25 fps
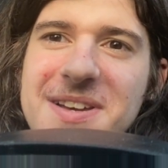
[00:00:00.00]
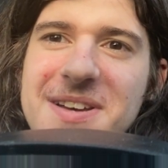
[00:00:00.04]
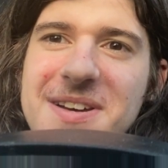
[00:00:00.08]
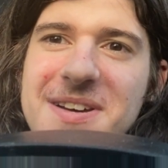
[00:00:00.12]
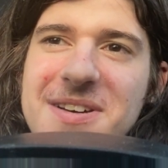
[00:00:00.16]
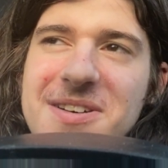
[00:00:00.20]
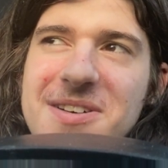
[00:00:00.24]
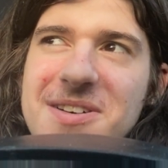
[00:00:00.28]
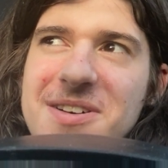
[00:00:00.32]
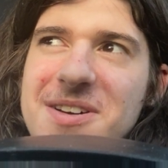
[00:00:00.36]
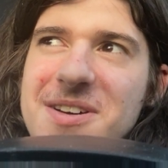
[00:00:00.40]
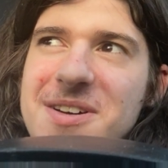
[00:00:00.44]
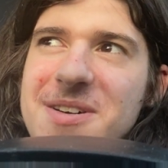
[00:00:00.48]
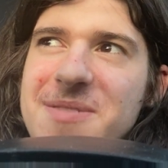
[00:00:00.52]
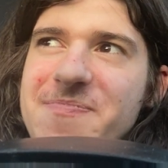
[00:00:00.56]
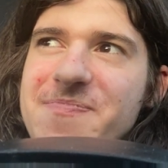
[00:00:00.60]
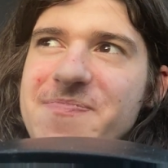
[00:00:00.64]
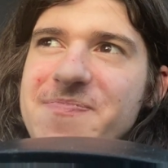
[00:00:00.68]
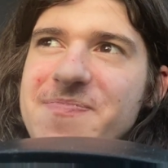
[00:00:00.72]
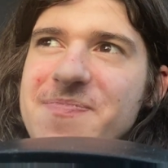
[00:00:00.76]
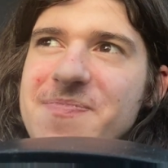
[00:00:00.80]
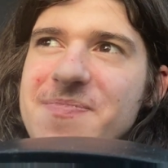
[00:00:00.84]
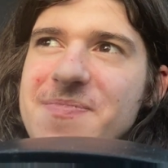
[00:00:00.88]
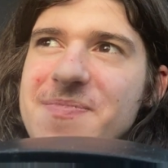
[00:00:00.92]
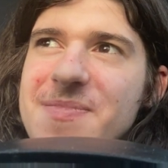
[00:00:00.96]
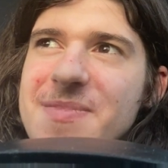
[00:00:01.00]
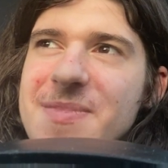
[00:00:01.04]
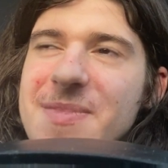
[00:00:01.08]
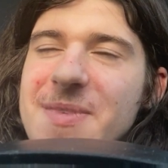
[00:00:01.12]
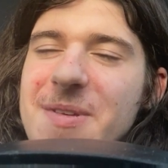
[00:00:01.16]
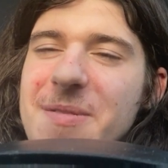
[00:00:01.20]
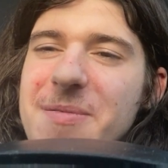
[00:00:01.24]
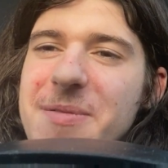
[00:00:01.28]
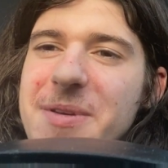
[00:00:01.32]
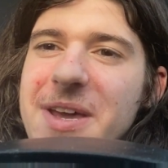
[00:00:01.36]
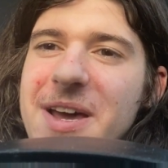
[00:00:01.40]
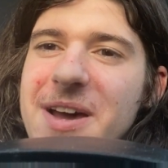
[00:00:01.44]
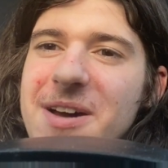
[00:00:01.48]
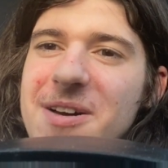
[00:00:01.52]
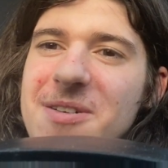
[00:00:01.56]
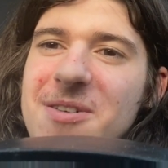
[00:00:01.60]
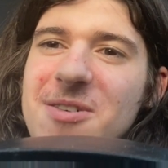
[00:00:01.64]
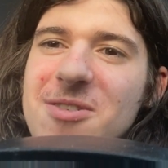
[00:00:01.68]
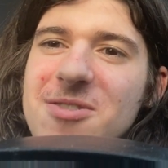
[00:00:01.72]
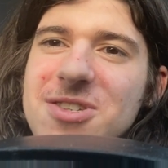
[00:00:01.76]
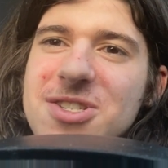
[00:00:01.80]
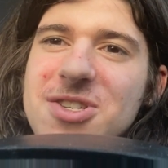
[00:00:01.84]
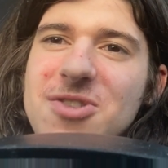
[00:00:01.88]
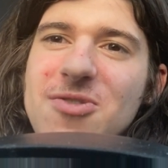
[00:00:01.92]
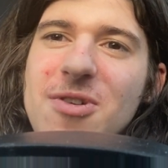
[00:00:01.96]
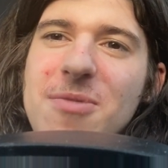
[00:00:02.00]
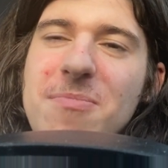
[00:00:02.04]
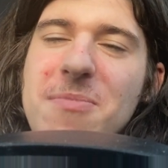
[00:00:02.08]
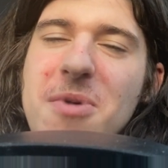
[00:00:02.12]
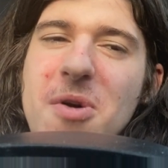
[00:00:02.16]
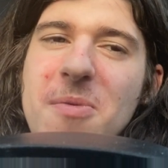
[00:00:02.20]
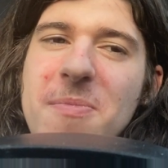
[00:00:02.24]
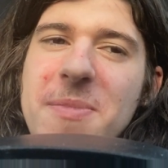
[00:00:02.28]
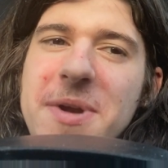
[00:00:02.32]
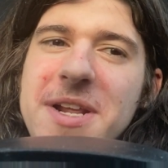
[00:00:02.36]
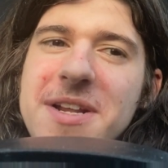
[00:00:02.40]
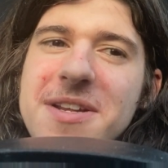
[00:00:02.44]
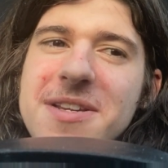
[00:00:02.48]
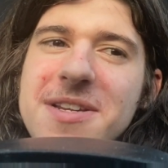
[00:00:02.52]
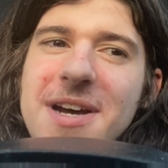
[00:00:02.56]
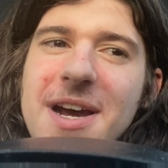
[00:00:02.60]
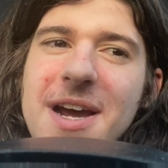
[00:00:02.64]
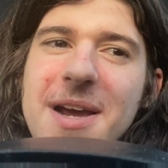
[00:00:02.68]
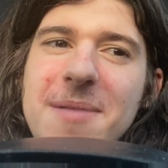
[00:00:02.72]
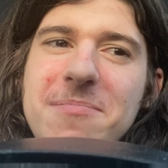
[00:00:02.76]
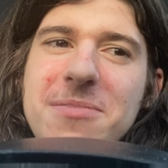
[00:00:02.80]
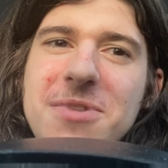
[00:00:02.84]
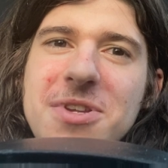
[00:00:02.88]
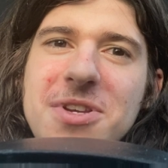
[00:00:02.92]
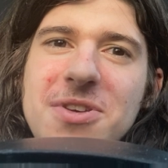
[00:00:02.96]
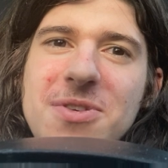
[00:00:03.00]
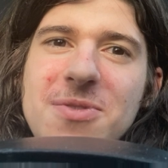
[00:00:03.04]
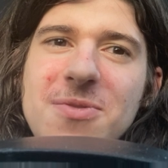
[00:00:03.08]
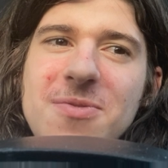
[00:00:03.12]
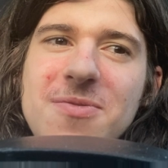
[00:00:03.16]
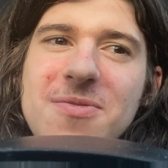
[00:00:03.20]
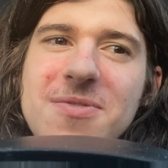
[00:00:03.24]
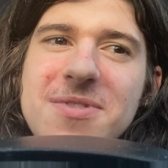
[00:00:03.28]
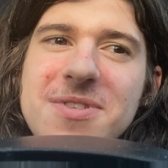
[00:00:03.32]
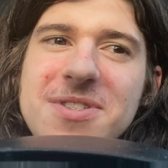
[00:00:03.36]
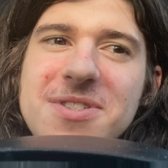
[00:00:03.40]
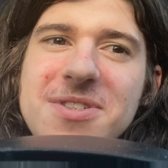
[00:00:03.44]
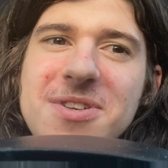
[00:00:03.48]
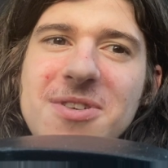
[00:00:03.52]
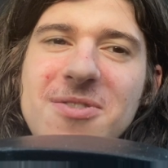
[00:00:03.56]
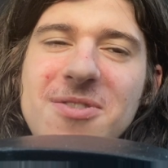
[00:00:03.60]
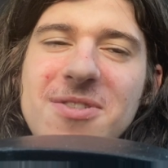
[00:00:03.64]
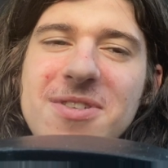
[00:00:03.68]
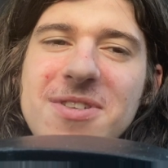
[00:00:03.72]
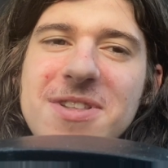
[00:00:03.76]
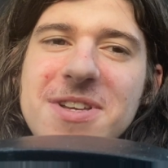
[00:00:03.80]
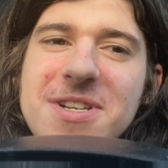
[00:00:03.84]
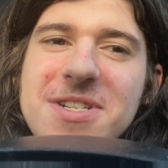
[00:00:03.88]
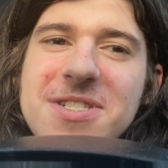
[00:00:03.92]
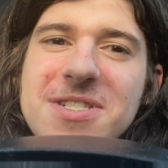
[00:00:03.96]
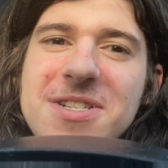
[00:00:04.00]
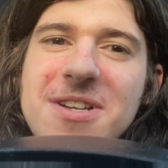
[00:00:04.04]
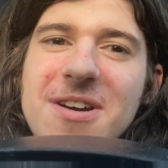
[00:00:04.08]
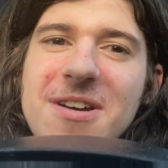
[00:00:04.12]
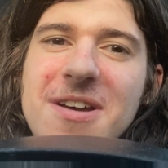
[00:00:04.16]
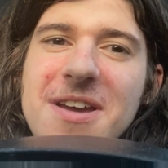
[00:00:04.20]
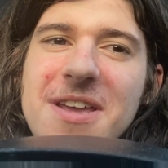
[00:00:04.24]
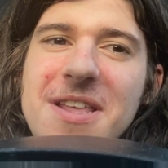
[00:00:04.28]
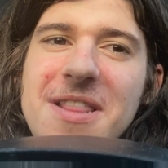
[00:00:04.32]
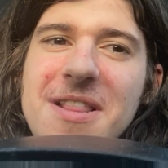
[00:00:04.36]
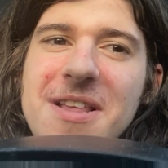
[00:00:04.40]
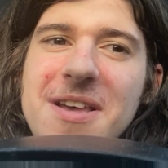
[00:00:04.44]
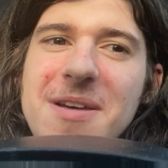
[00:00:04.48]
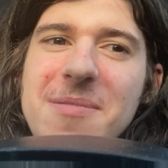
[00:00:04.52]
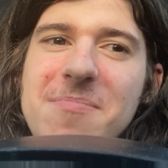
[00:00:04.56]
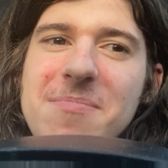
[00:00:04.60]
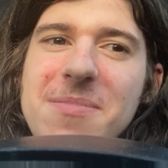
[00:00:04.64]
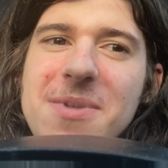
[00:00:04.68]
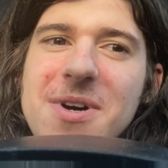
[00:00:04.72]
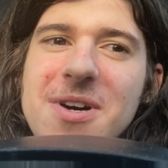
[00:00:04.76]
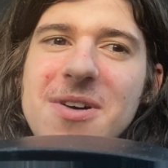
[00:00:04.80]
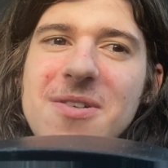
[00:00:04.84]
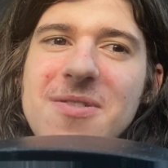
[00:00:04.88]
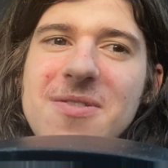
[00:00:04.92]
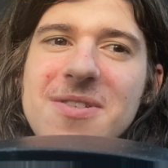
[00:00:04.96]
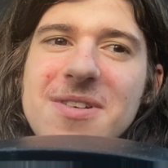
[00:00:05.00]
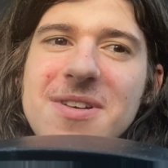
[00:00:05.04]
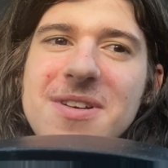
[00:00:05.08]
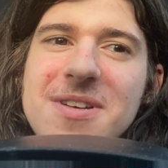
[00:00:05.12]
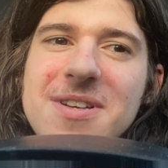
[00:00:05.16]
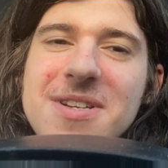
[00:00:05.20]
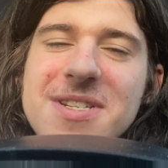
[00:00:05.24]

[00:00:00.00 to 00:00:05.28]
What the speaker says: Yeah, also, A Moment in Time 2 is currently stuck in limbo.